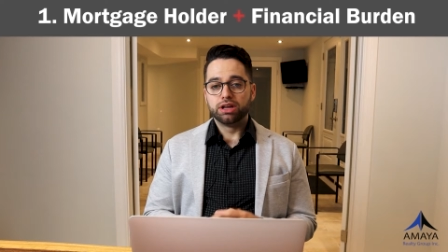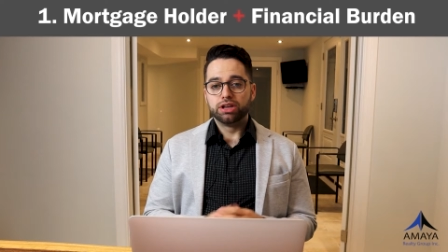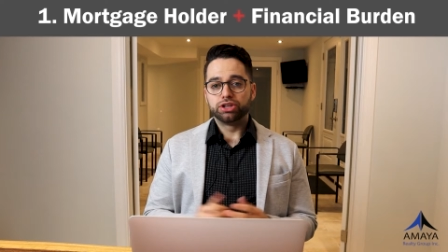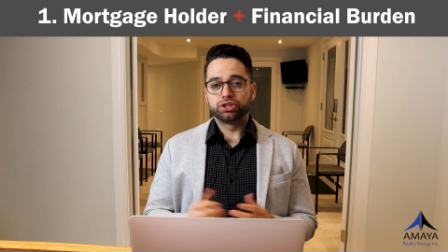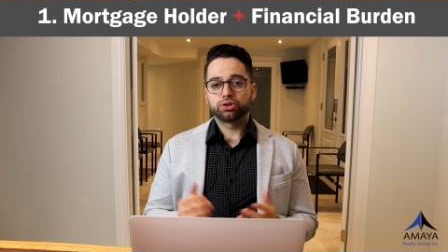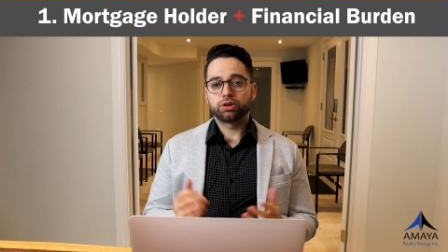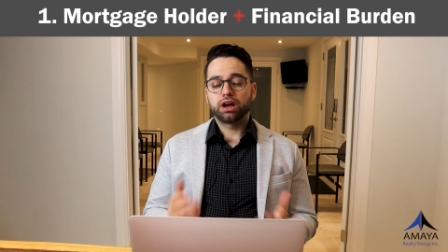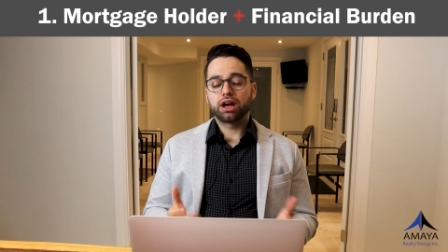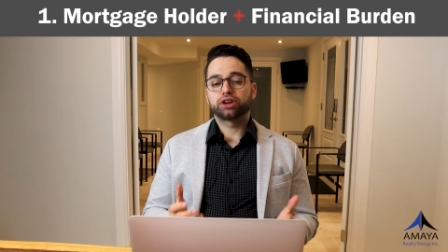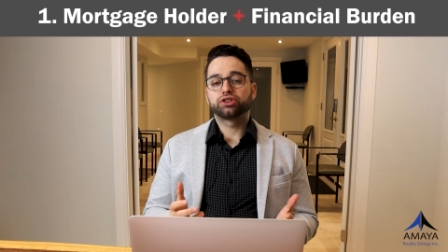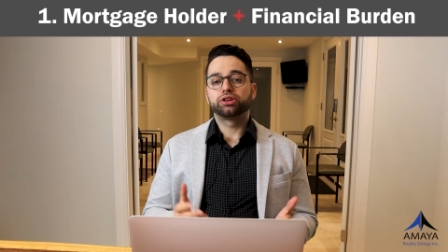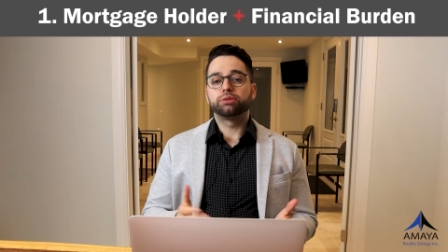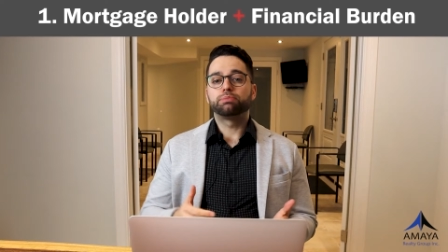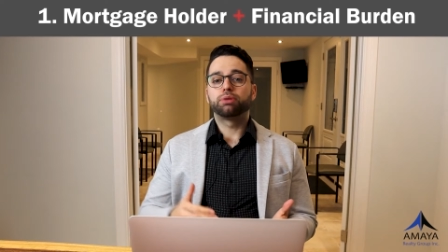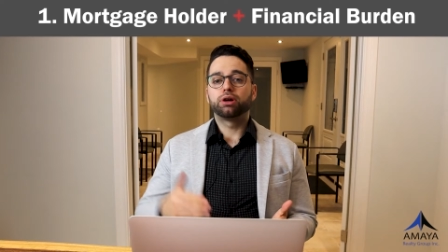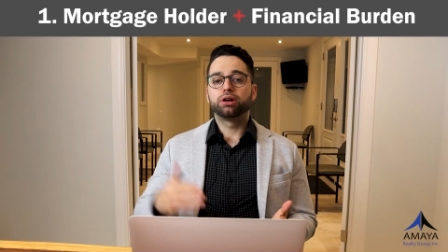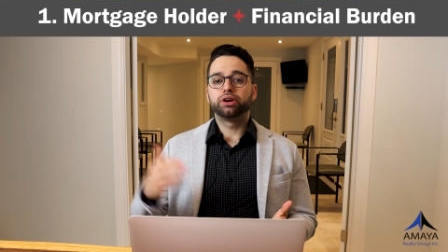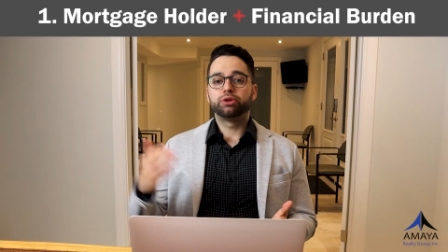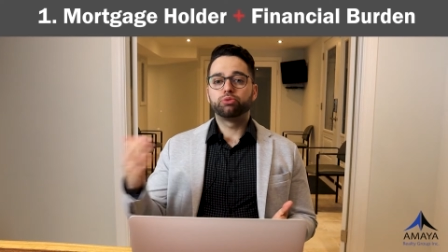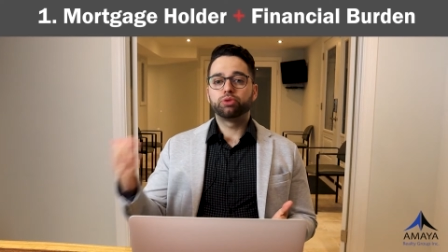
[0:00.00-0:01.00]
So I actually
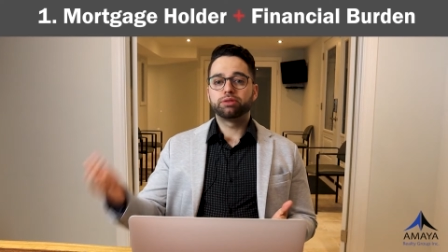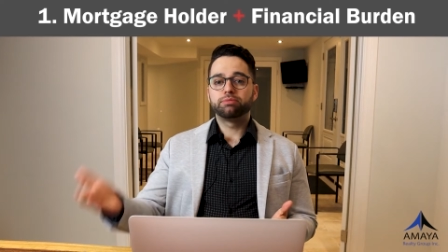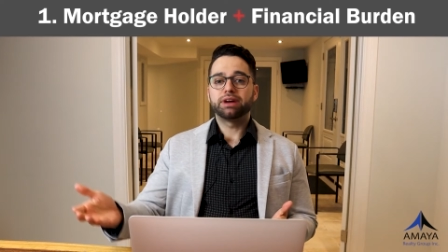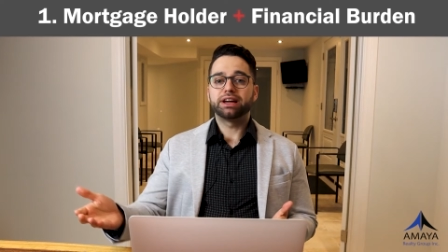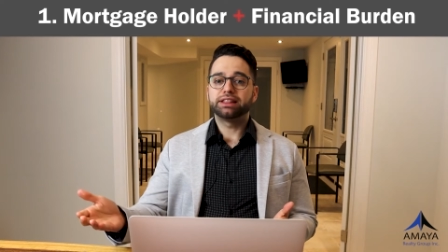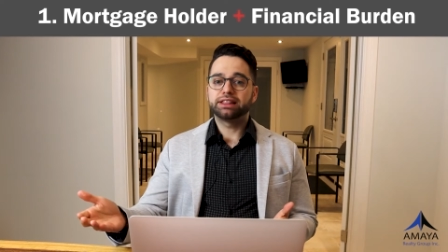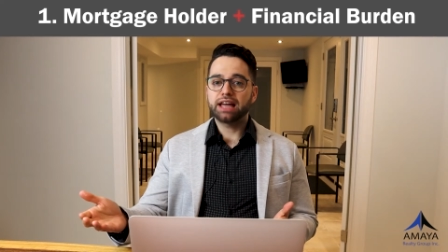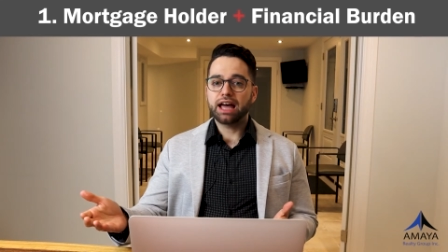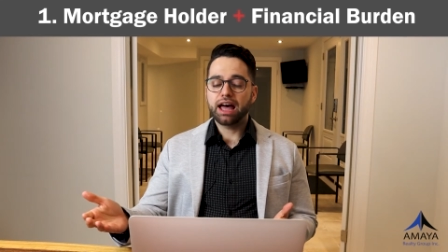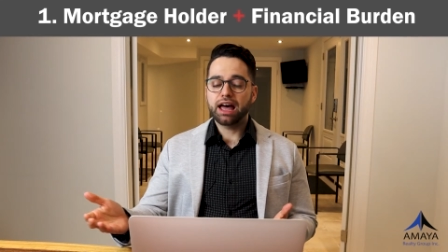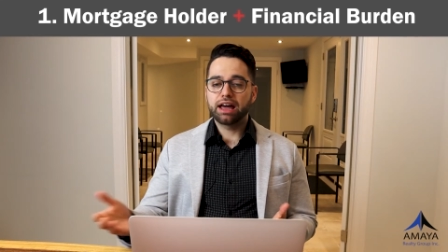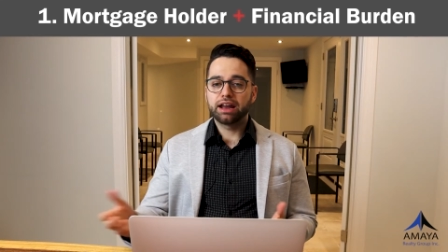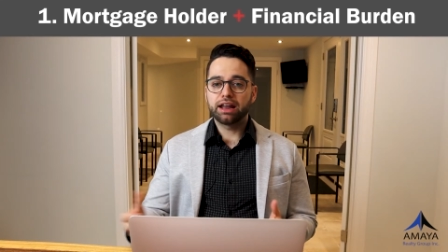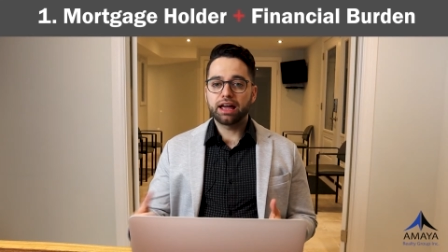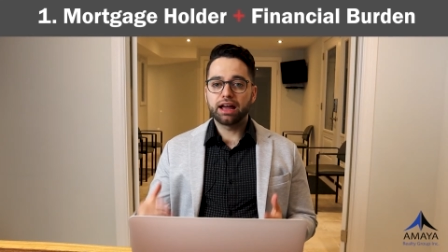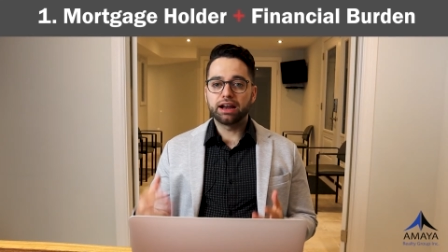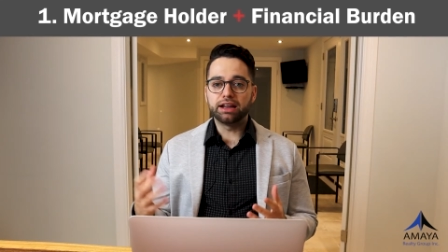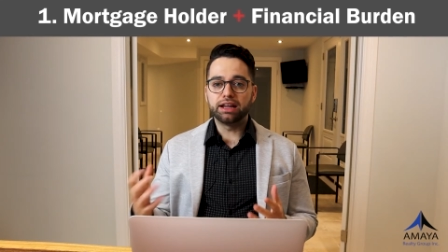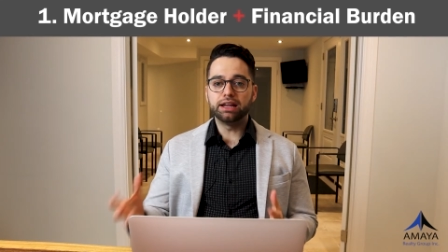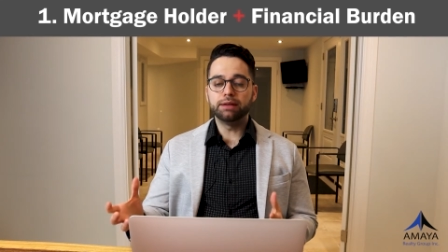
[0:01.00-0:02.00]
partnered with my dad, and